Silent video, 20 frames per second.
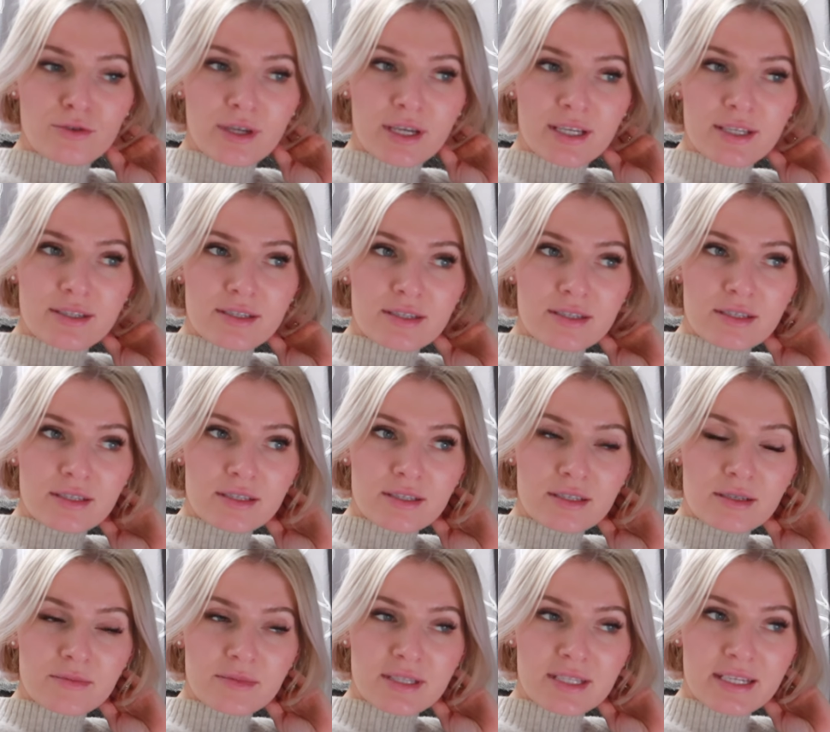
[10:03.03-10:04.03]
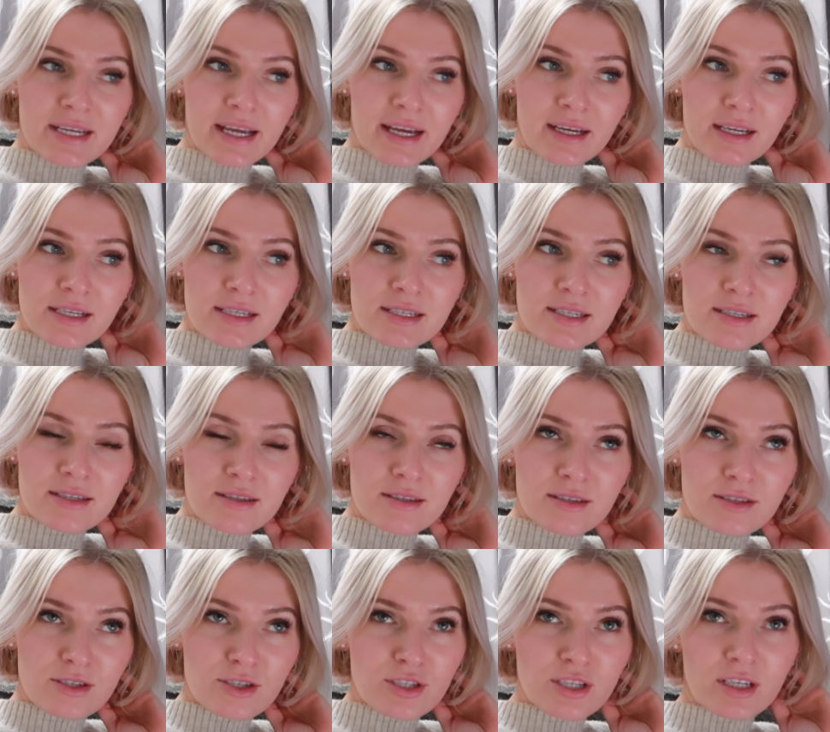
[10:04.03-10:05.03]
get some snacks,
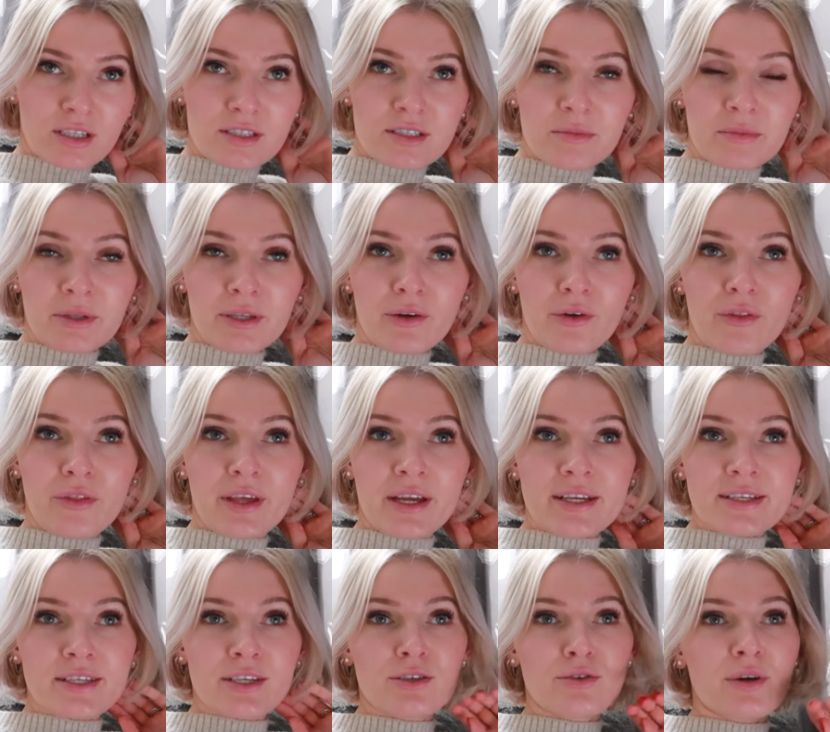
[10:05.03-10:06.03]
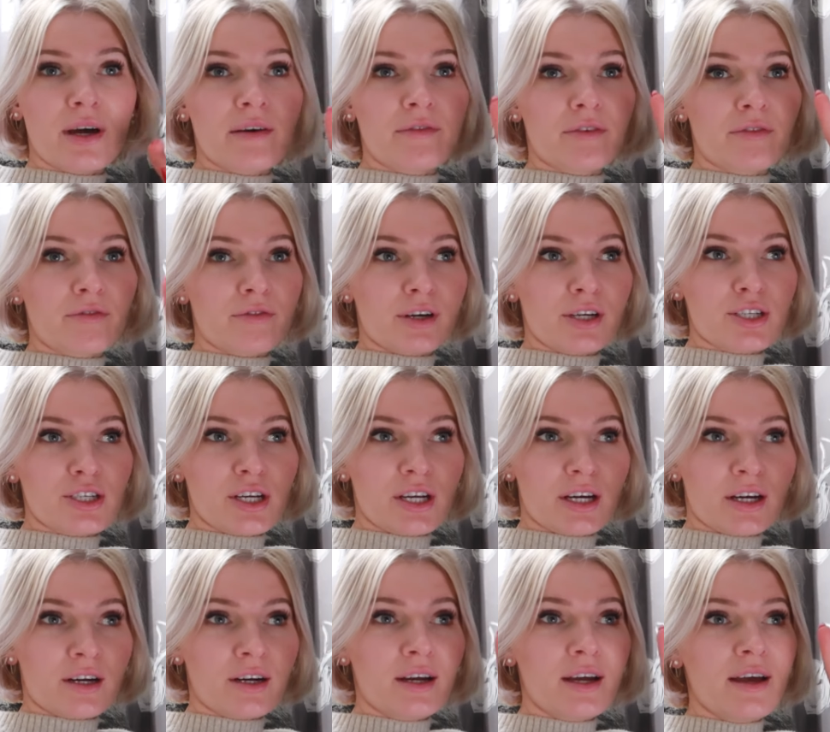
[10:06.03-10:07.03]
just like some little things. They do have a fridge
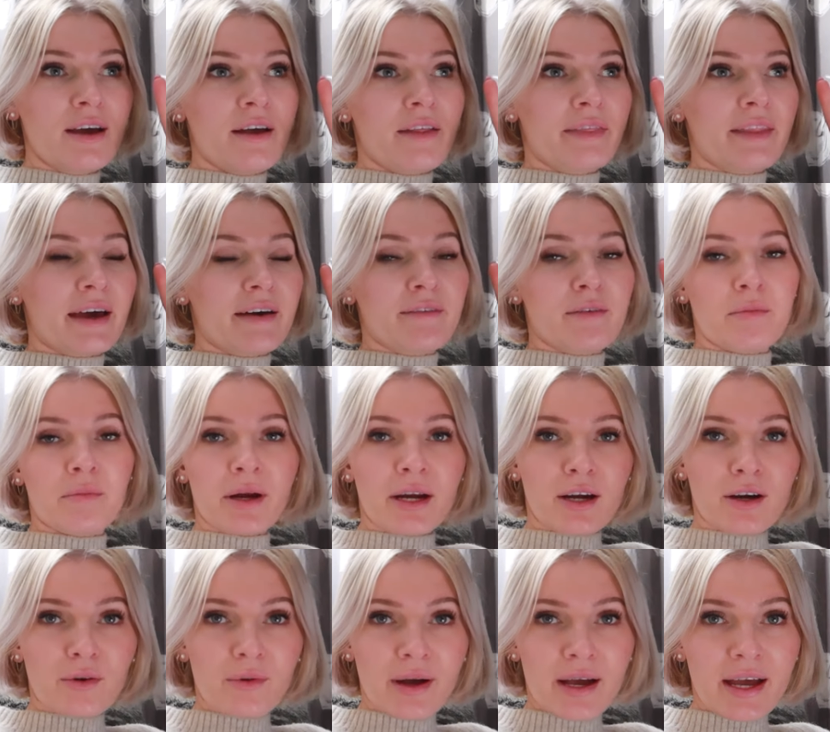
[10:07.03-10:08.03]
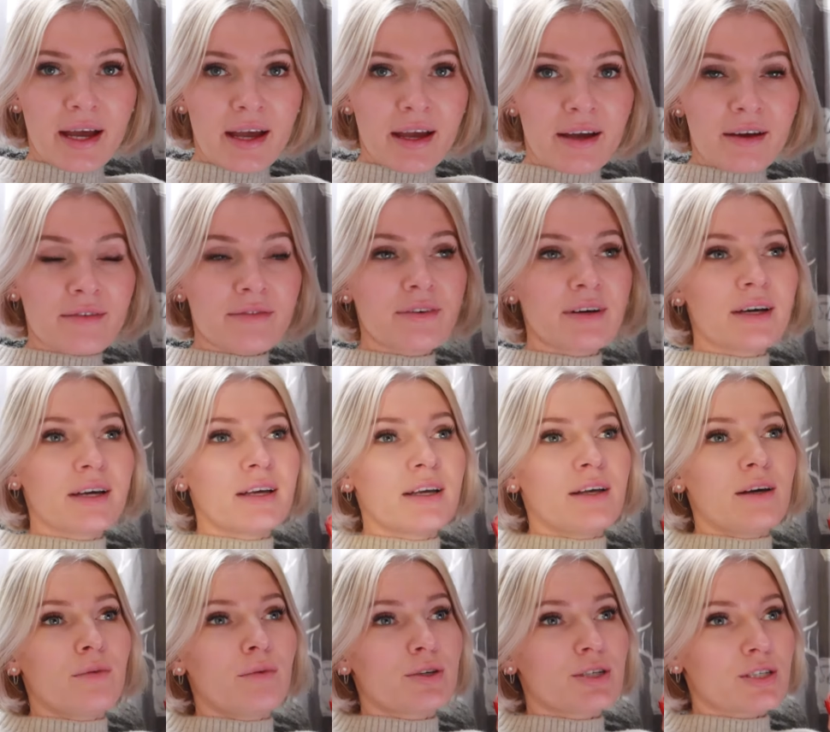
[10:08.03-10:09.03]
here, they have a microwave,
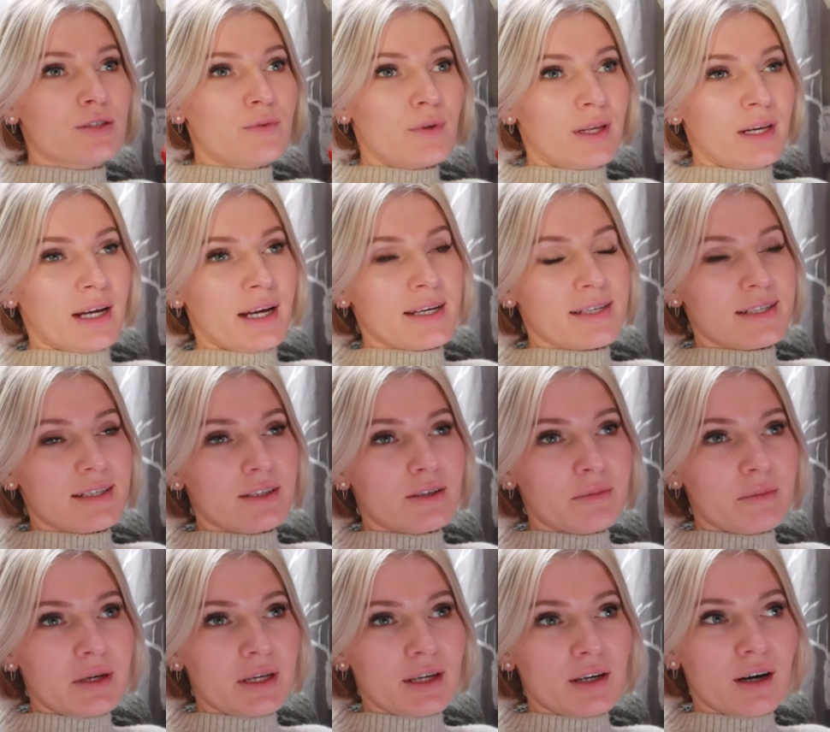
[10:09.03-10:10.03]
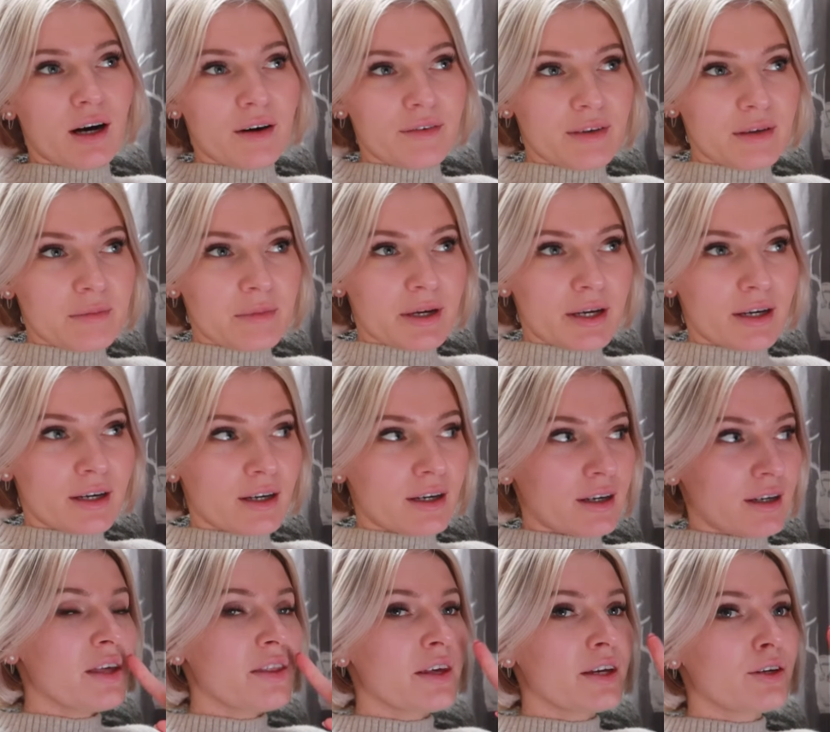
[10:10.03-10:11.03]
which is really nice, little mini coffee
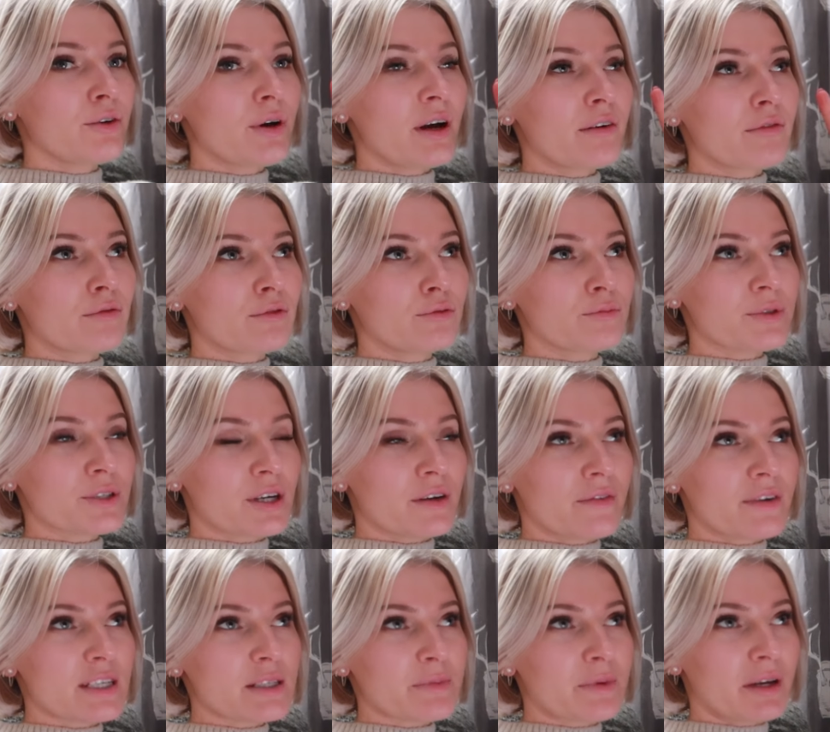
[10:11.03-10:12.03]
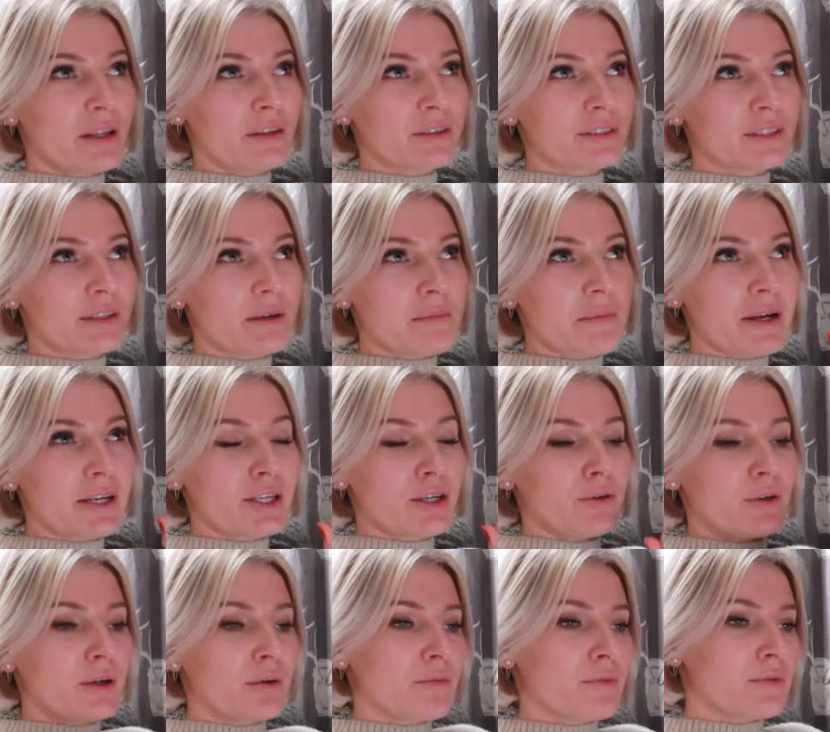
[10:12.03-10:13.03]
maker. They do have room service, but I looked at their menu
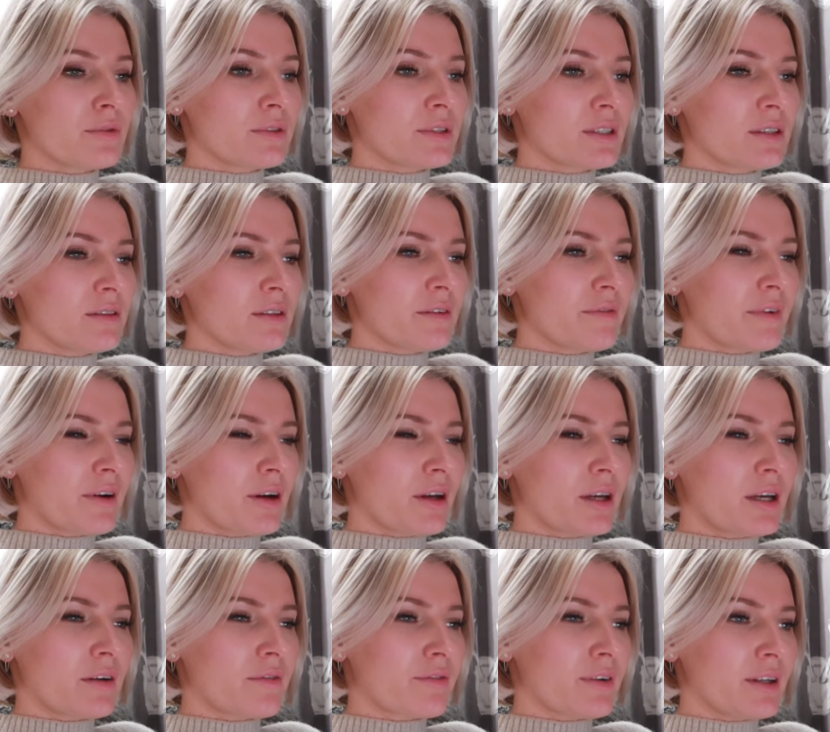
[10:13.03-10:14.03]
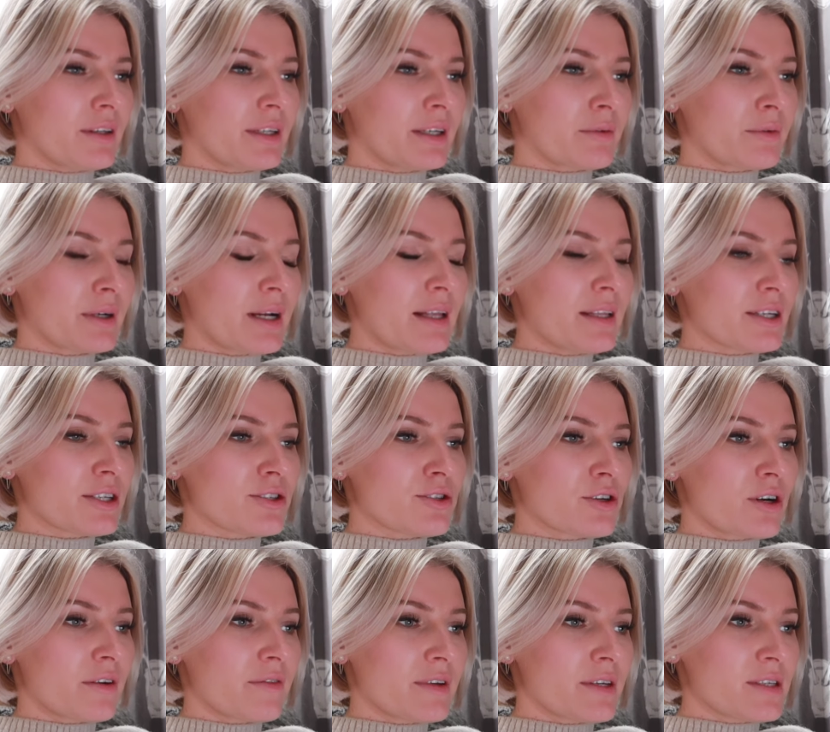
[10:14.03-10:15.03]
and it didn't look very kid friendly, and we're not like
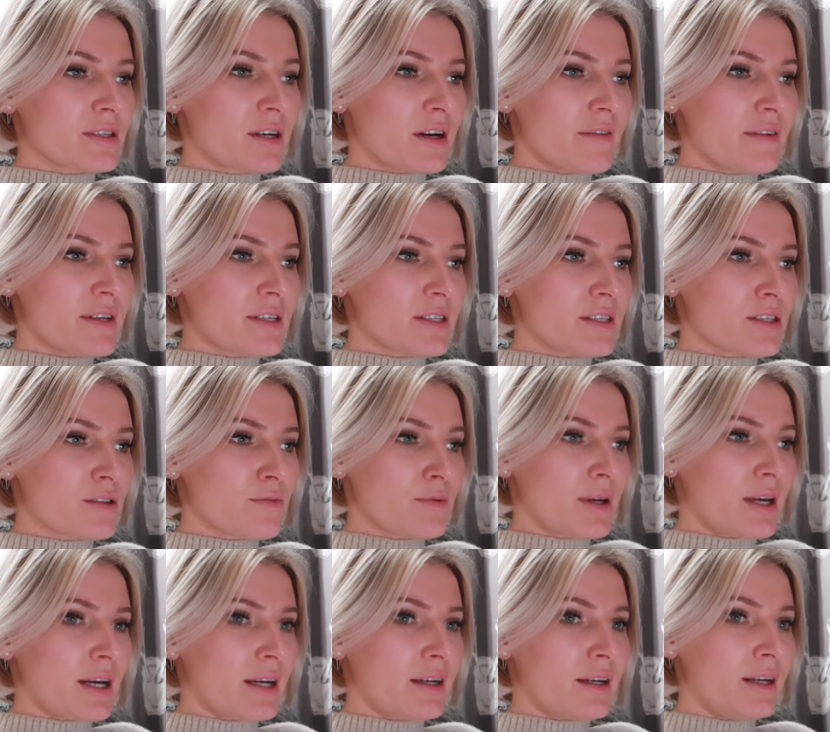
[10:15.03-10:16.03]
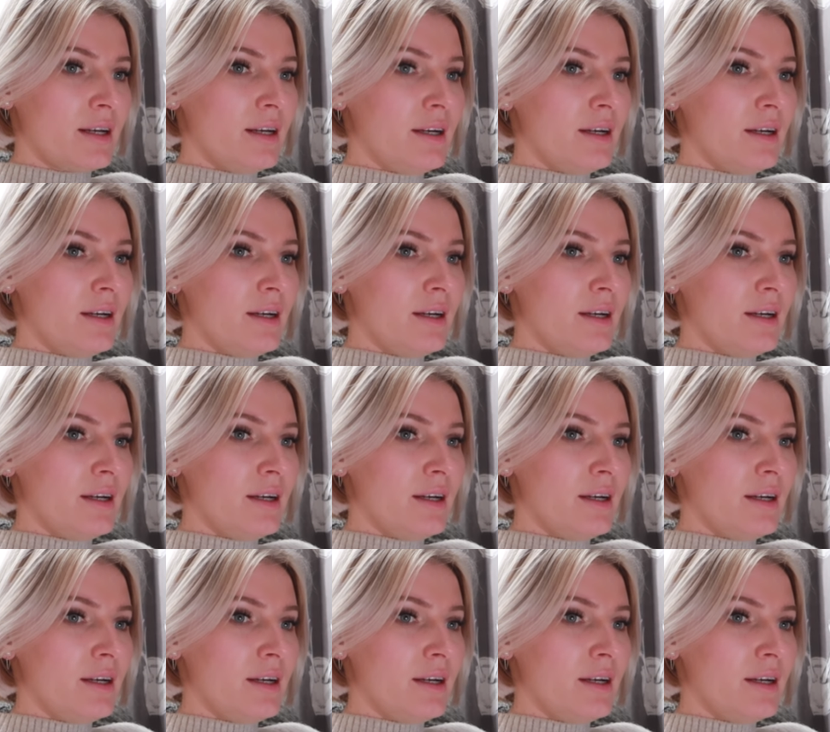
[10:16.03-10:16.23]
starving since we had